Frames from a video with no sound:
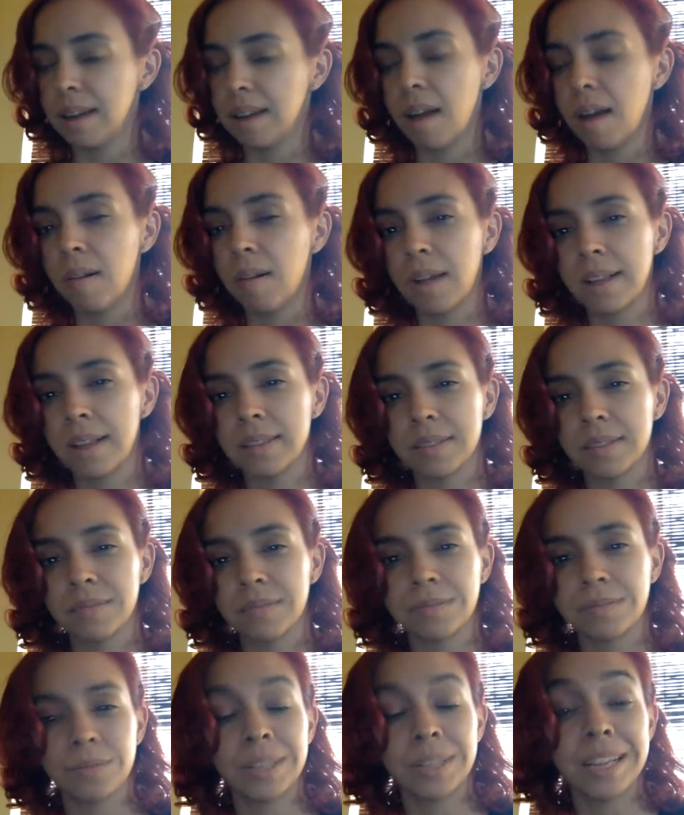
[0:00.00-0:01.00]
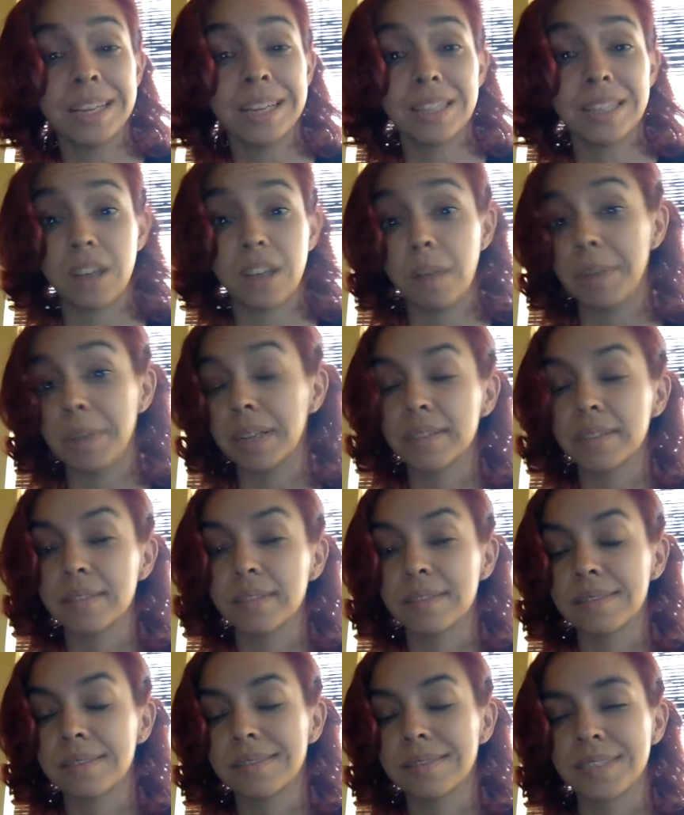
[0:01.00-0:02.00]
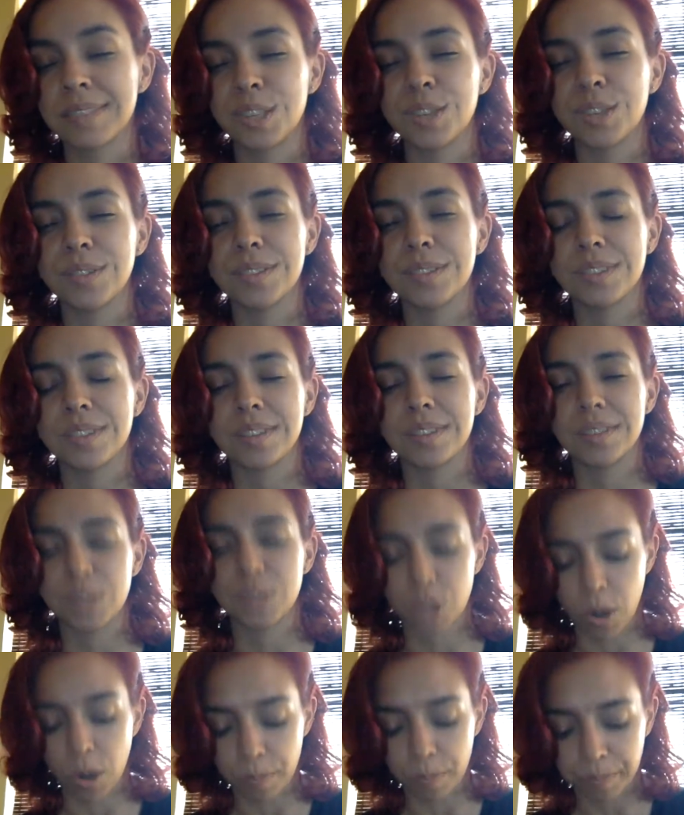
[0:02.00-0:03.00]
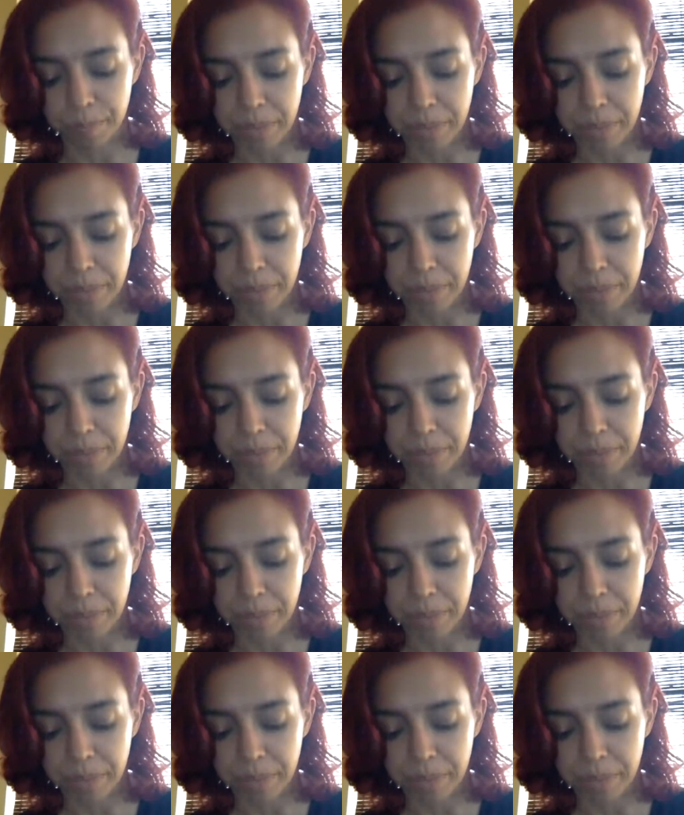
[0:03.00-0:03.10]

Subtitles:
all kinds of related topics to the show.